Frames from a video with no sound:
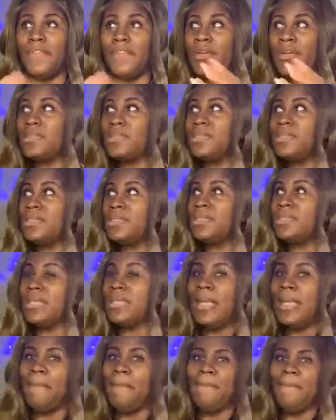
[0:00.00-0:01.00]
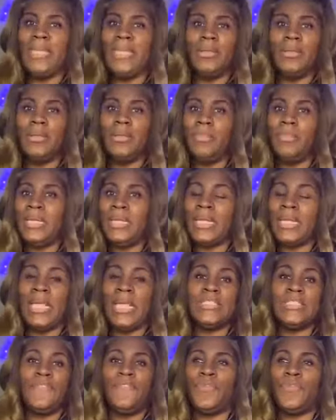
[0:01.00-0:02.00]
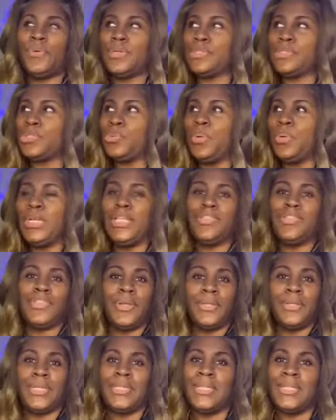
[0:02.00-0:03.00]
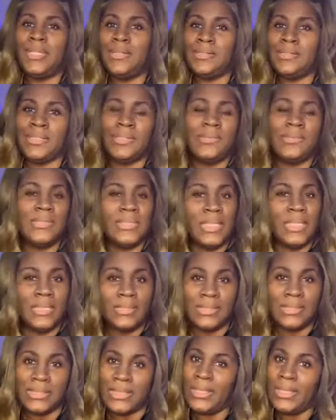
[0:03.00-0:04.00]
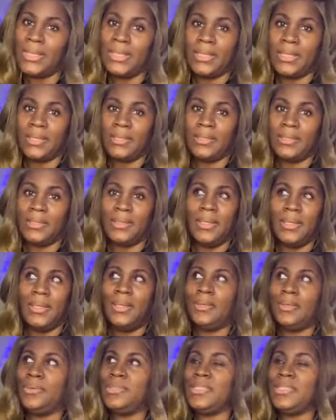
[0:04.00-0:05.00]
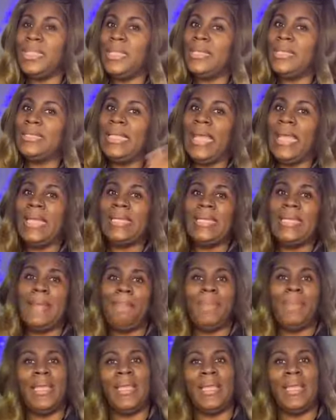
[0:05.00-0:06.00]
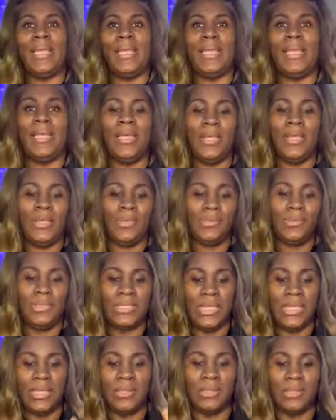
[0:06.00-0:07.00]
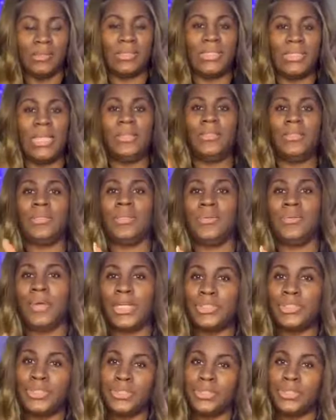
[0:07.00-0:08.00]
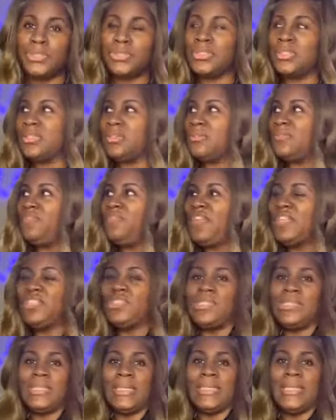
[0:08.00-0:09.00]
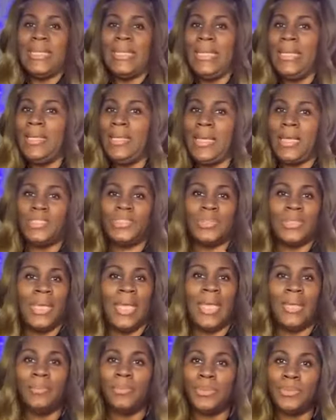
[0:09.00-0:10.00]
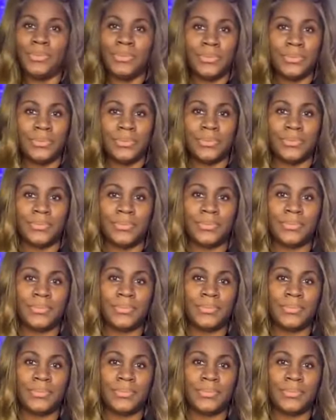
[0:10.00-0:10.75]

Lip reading: versus being on the medication for 20, 30 years and you still sick, you still laying in that bed, you still telling your grandchildren to fish you something to eat because you can't move.